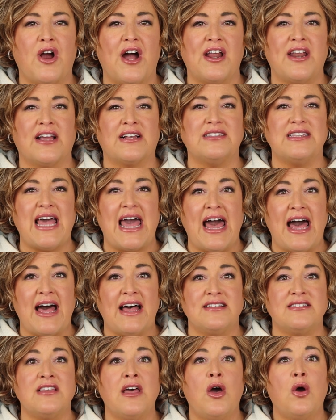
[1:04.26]
products
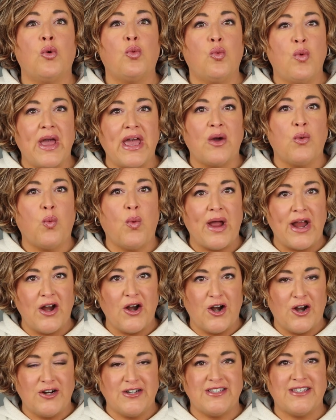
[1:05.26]
as wig
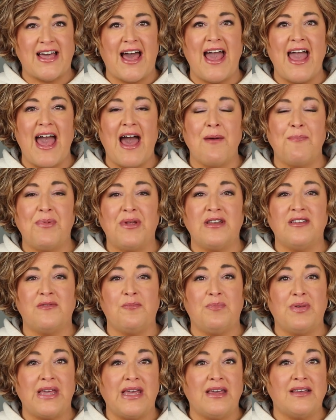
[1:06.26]
wearers. I happen to
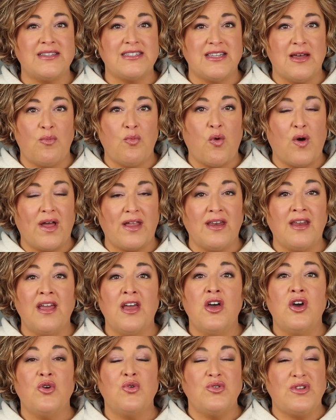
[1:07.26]
be someone
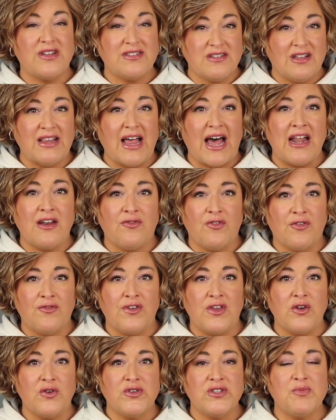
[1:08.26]
who does a lot of
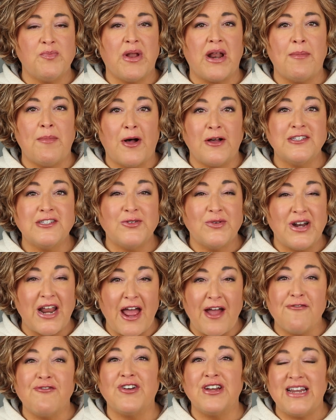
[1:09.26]
reviews, but I'm also an
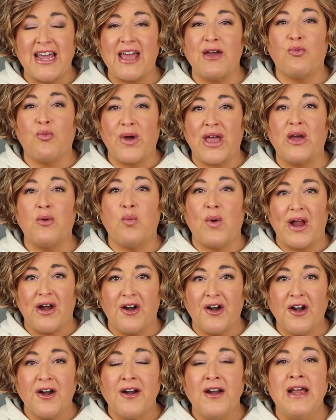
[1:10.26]
everyday wig
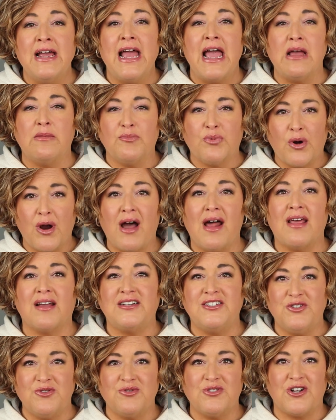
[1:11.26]
wearer and
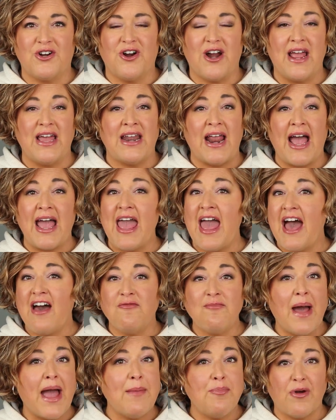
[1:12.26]
product user, and I
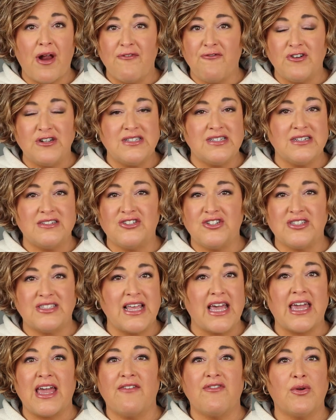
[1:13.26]
have my preferences just
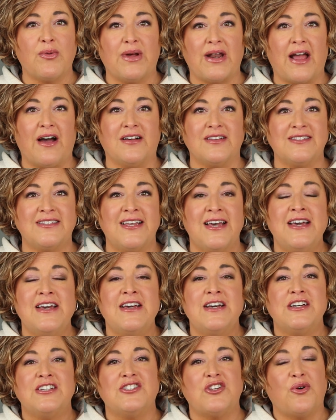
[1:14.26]
like everyone else.
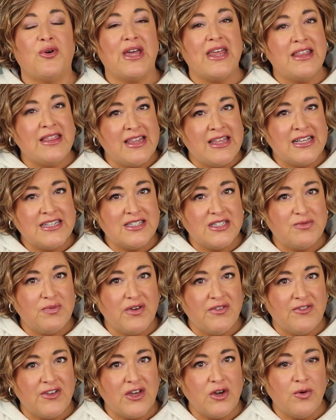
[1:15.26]
So in this
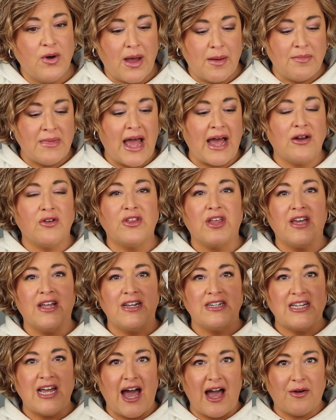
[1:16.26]
review, I'm not only
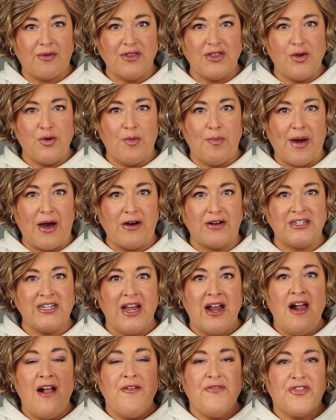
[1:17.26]
going to talk with you about
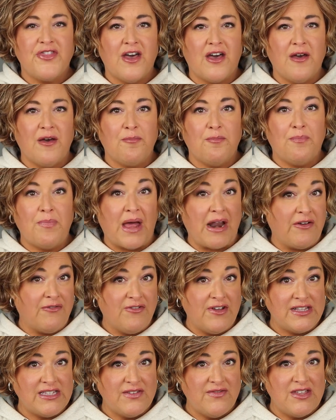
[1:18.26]
the
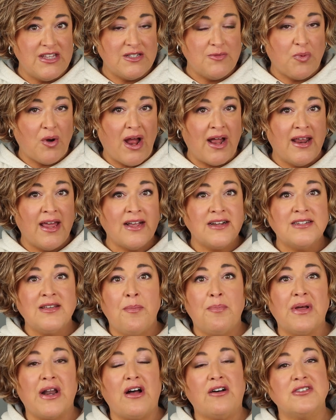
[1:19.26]
benefits of this
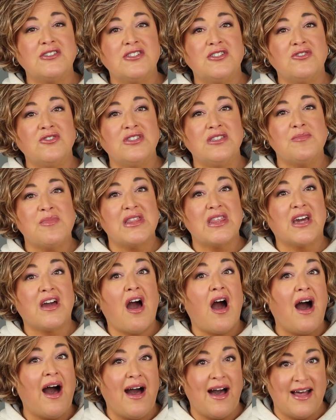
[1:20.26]
product, but also some of the
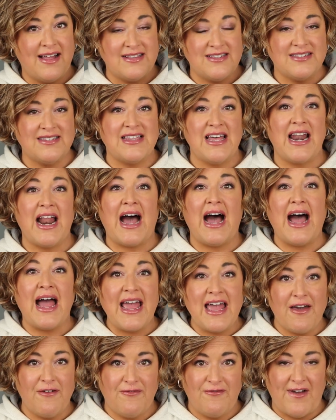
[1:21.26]
cons that
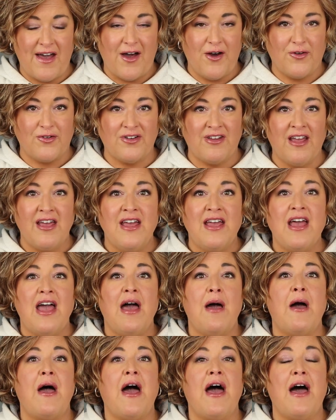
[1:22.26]
I have found
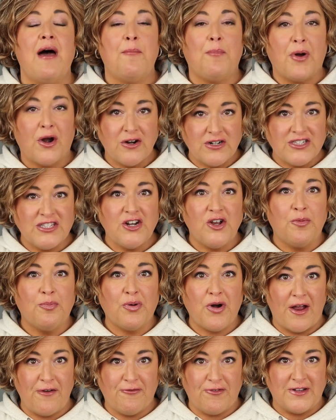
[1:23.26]
personal
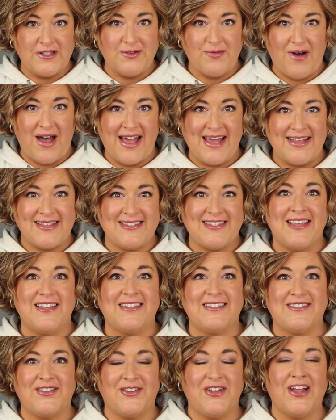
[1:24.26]
preference wise.
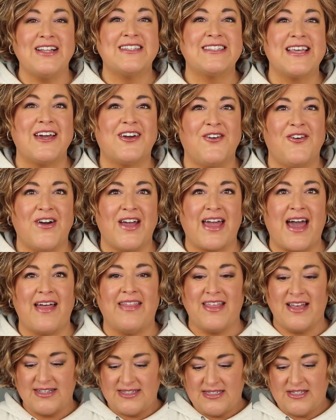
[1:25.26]
So let's get going
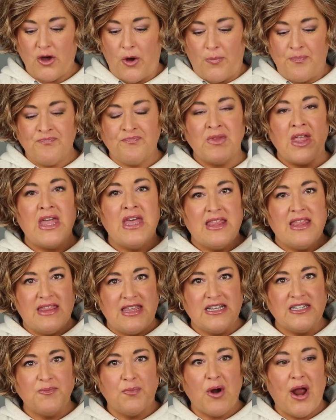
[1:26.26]
on this. So
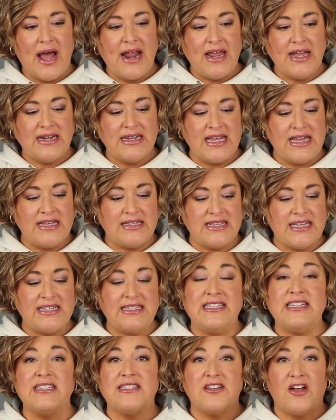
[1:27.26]
this product is a
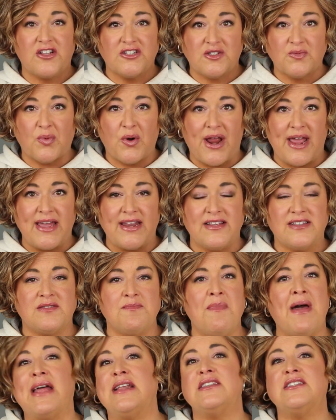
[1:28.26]
sea salt spray. It is
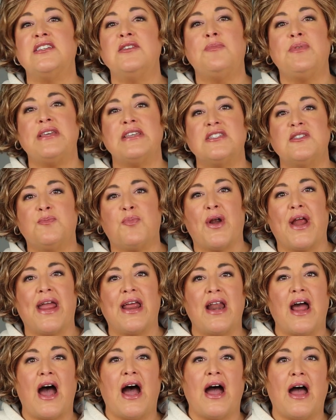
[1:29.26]
meant to be
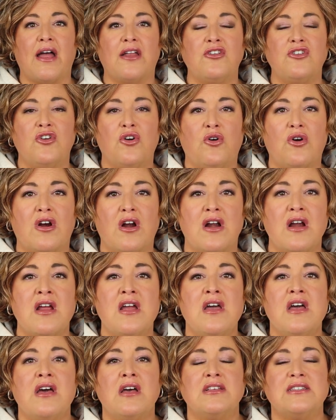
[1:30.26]
sprayed on your
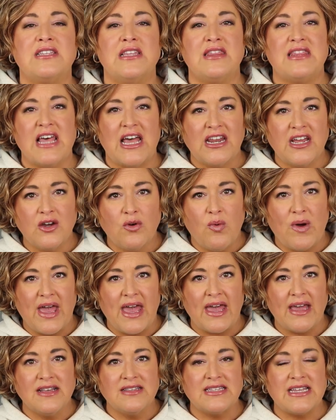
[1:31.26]
synthetic
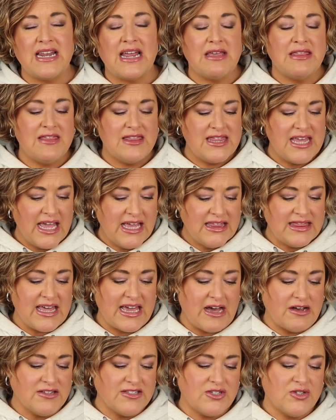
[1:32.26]
wigs and I think
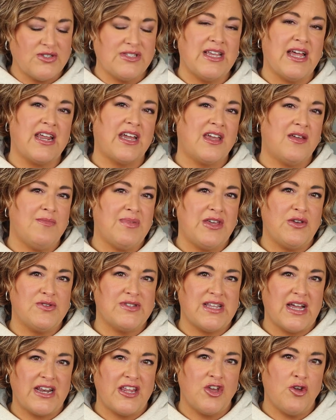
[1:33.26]
they also said it can be
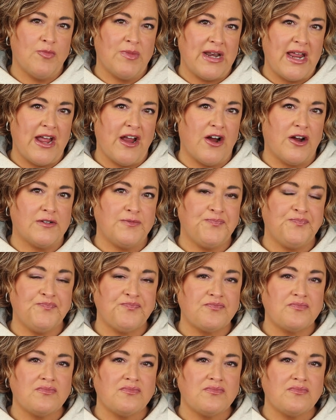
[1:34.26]
used on human hair